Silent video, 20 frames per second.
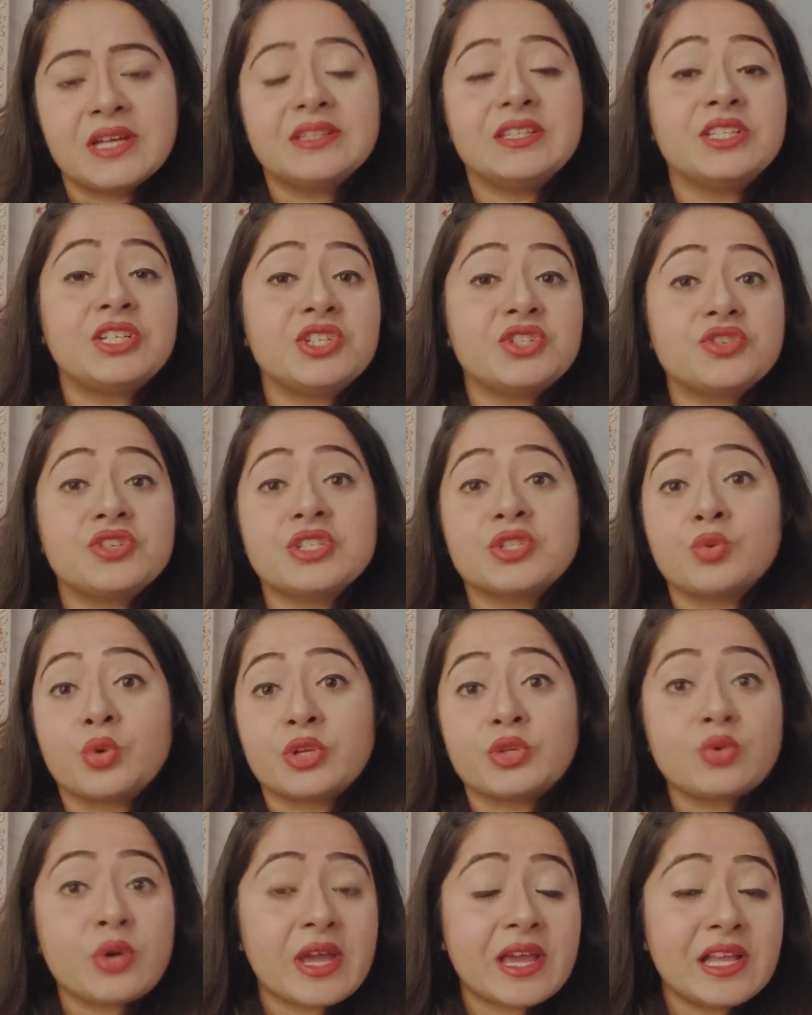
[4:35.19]
The teacher is
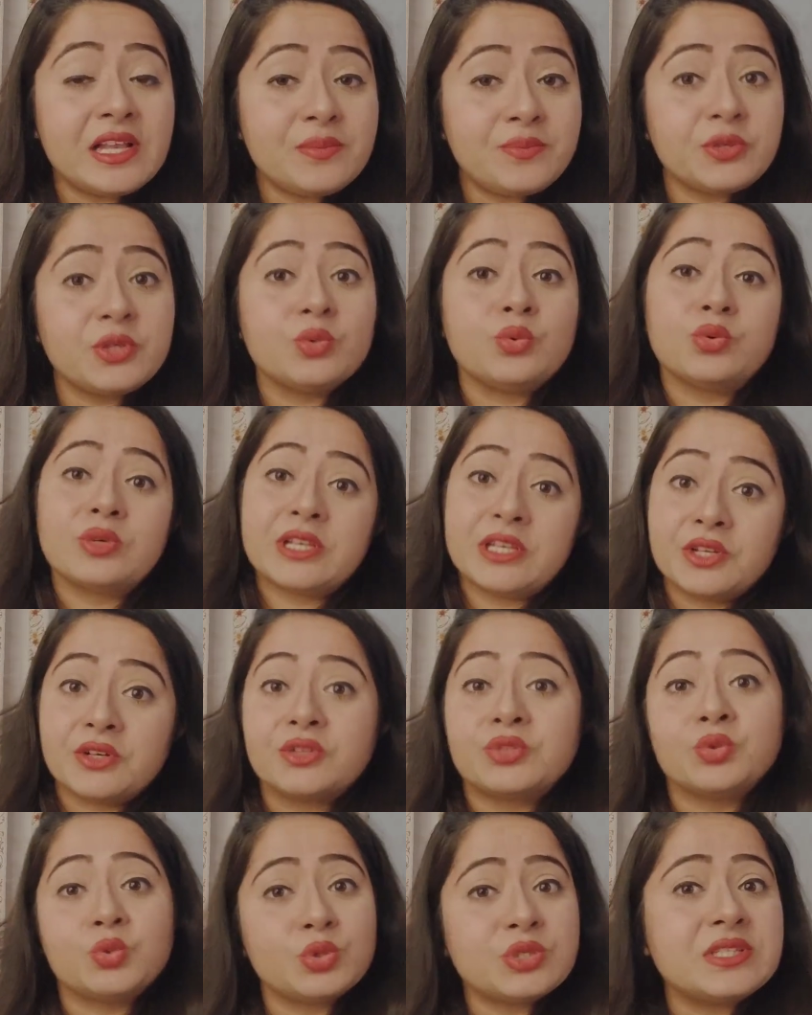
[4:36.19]
going to help you clear
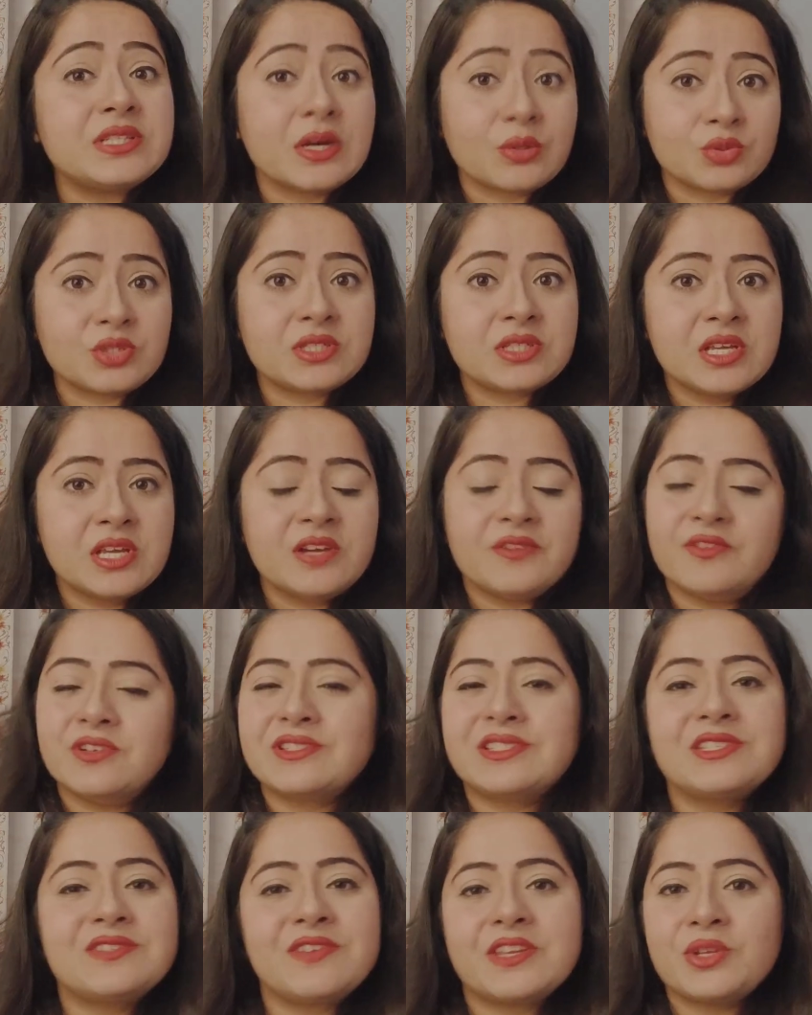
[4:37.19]
those doubts.
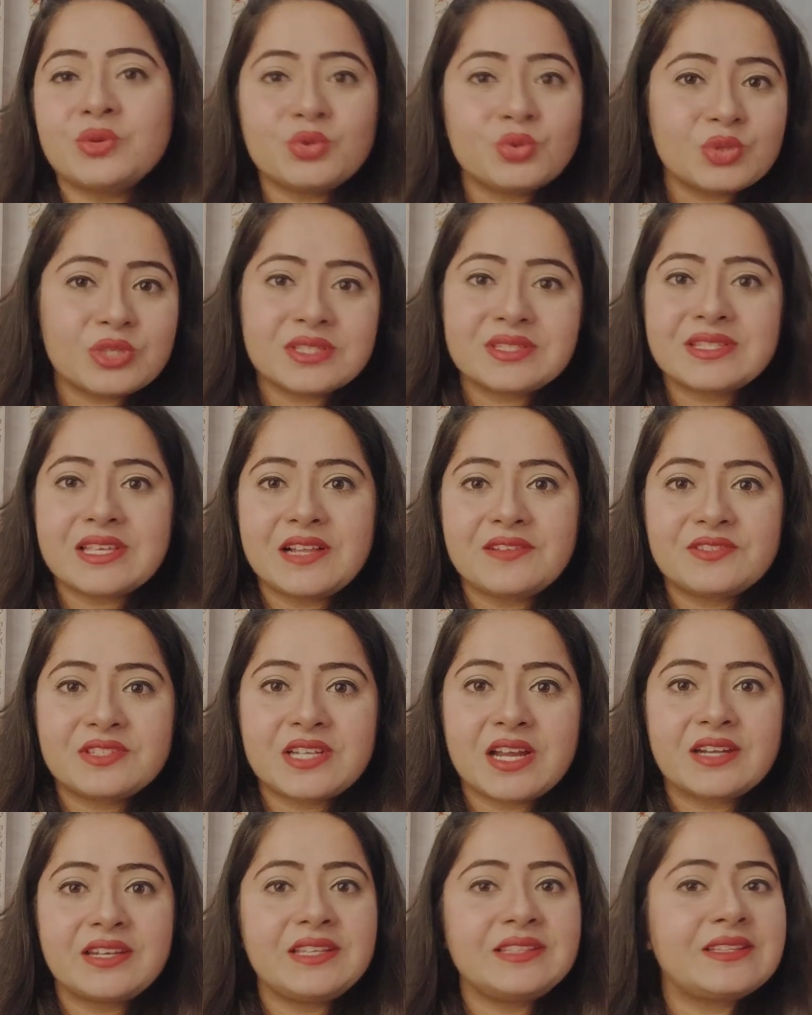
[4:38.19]
Versus when you do the
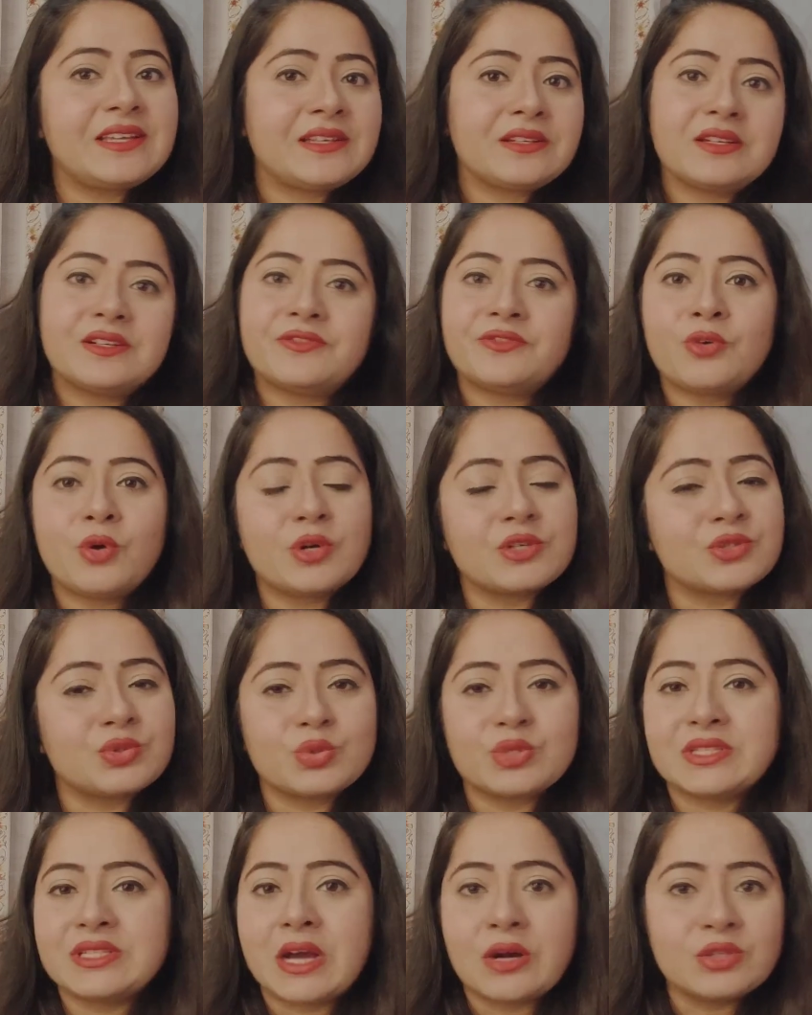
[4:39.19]
self-study, then of course
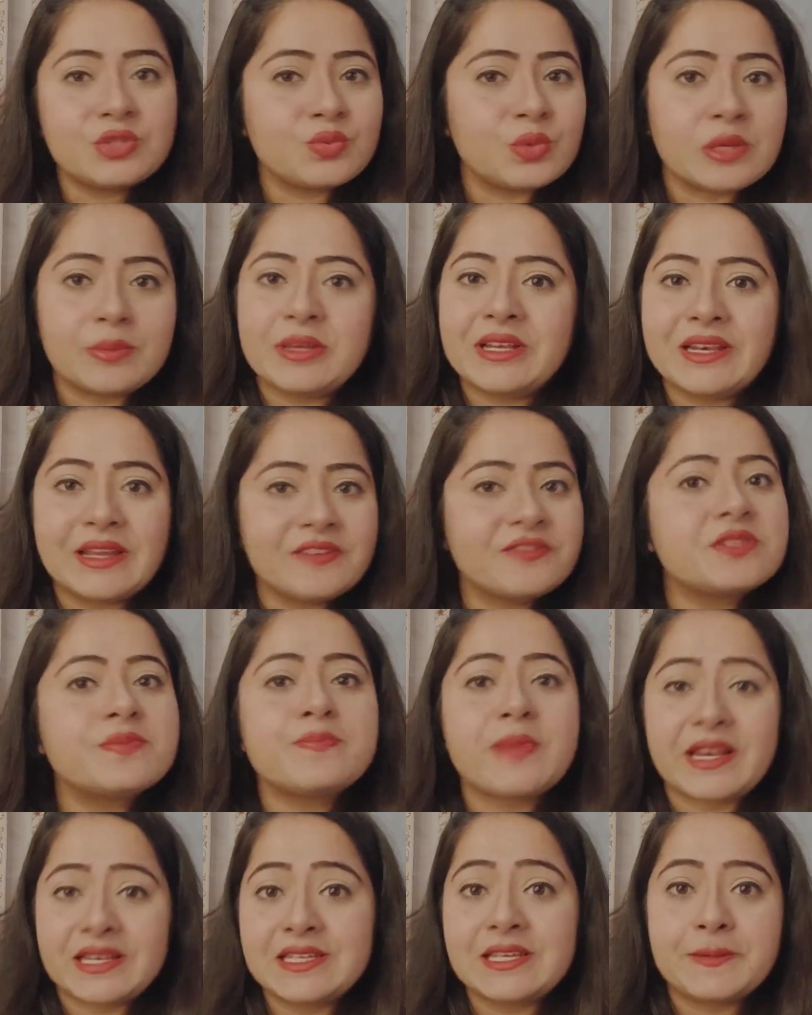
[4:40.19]
those doubts will be left
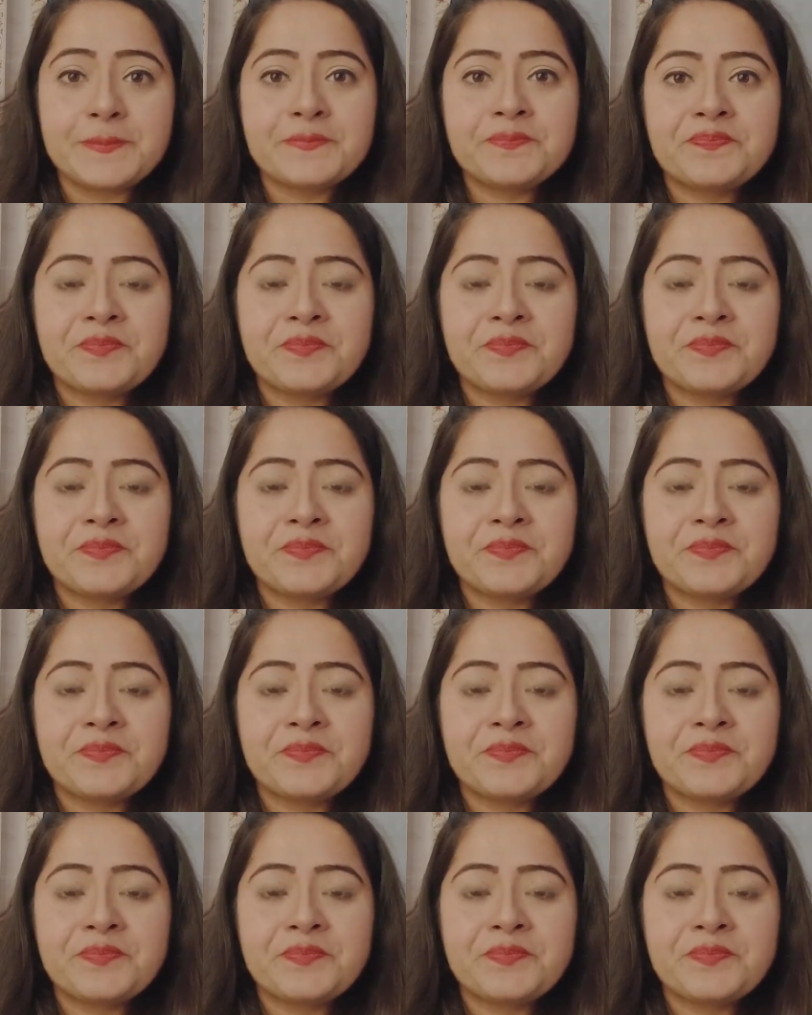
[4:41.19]
pending.